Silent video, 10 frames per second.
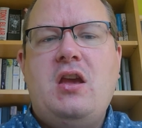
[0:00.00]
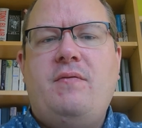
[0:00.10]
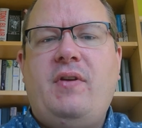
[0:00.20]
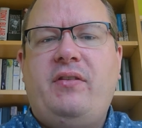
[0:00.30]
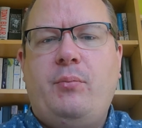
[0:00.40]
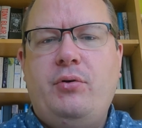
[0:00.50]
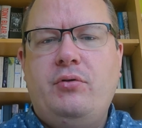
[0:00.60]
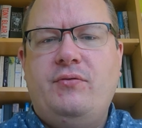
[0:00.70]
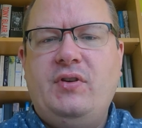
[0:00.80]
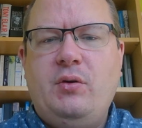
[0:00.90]
they
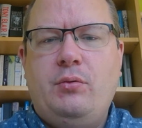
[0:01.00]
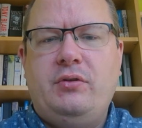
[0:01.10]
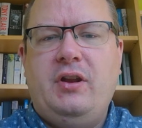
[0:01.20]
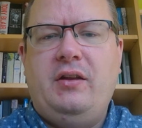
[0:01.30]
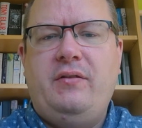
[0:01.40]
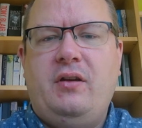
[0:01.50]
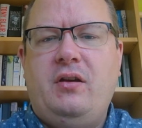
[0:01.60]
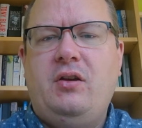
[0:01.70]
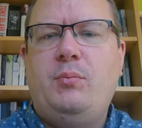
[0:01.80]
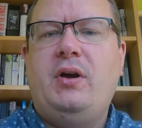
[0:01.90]
support the coordinator
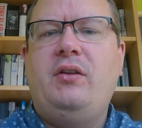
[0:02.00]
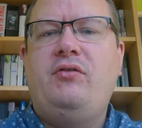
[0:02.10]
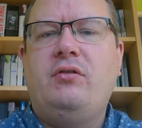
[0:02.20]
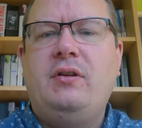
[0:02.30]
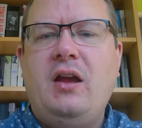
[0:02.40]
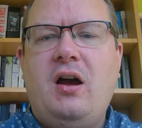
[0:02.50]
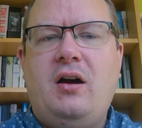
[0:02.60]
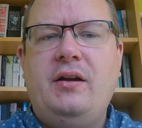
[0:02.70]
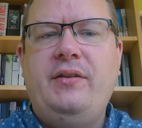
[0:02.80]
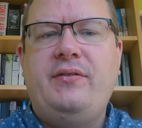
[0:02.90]
by ensuring
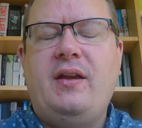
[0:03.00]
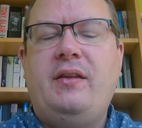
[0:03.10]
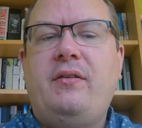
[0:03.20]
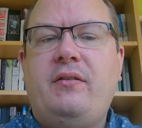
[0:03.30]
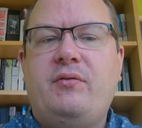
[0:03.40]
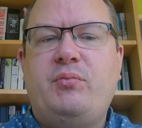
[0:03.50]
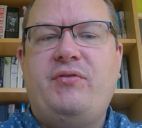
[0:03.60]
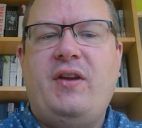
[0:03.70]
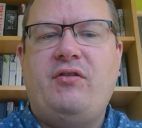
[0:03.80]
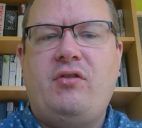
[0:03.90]
high standards of
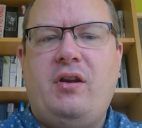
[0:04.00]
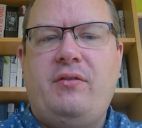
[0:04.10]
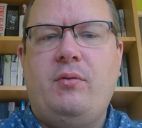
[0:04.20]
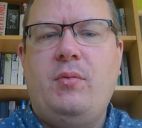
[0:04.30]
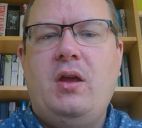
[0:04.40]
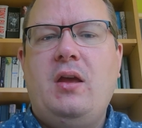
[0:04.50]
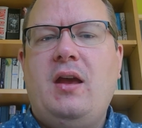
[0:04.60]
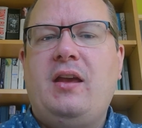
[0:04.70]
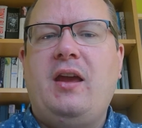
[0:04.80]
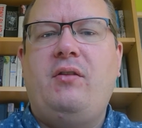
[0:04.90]
professionalism,
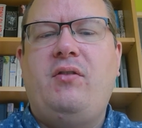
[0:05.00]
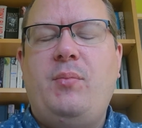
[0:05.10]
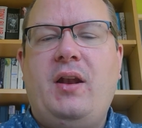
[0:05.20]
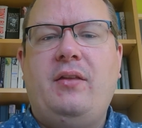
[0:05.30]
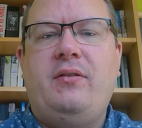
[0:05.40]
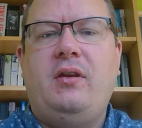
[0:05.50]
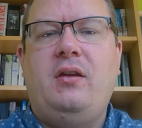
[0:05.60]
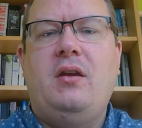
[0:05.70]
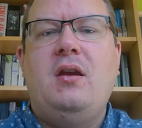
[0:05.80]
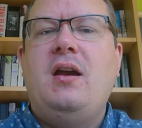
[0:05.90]
accountability,
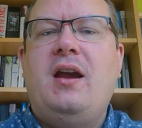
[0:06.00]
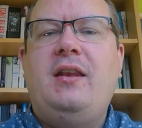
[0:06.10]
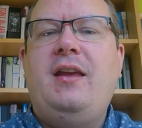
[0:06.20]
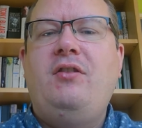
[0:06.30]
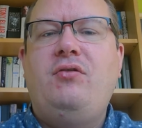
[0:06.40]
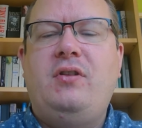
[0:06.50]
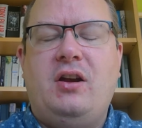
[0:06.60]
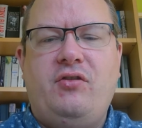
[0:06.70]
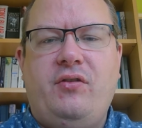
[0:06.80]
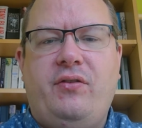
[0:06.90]
and
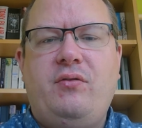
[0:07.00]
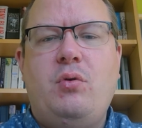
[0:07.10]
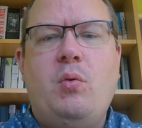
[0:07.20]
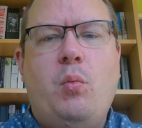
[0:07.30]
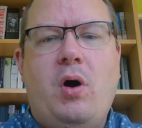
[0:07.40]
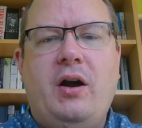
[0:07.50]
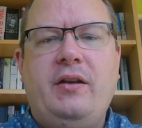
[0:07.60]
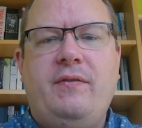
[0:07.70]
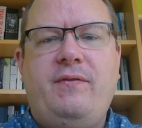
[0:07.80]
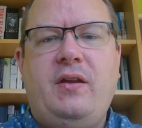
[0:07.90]
introductions to a
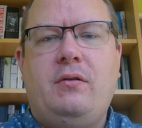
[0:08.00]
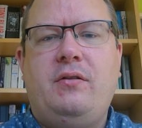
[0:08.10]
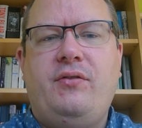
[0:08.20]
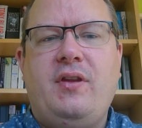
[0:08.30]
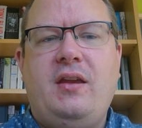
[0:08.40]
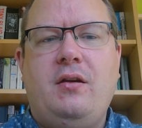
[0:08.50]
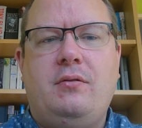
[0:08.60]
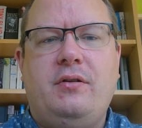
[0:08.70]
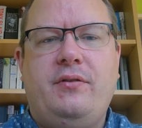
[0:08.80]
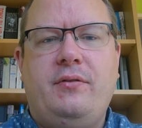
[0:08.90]
wider field of
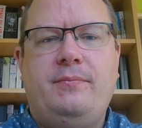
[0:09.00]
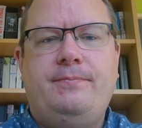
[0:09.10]
stakeholders.